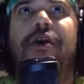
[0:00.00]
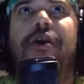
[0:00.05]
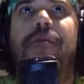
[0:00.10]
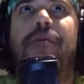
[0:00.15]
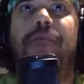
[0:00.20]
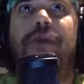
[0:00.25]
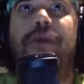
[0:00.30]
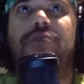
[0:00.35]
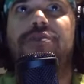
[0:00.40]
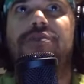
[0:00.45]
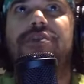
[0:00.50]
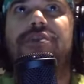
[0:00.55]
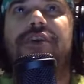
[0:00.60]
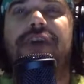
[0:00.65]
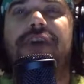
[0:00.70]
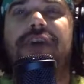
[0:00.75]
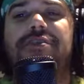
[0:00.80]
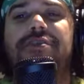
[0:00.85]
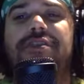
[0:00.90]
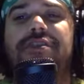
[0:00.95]
Mostly, I
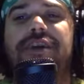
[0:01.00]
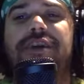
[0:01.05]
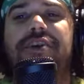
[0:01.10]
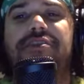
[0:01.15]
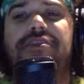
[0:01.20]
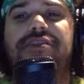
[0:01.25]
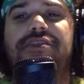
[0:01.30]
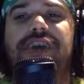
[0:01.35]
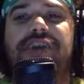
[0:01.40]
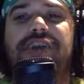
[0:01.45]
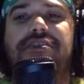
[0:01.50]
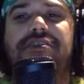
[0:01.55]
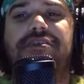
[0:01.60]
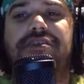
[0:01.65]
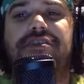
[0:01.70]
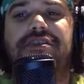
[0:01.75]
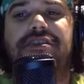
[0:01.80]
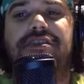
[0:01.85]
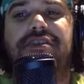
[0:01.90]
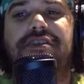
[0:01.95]
would say our
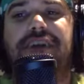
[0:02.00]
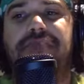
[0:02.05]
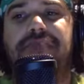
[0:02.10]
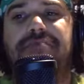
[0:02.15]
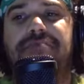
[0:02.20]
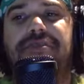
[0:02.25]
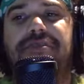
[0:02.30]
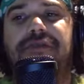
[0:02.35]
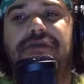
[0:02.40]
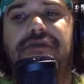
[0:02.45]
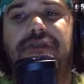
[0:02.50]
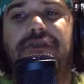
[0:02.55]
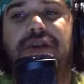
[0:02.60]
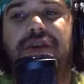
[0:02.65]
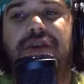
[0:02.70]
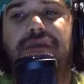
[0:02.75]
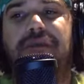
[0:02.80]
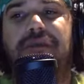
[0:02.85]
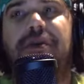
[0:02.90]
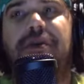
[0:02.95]
challenges stemmed
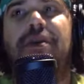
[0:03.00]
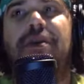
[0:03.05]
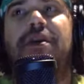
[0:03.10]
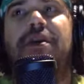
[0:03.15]
from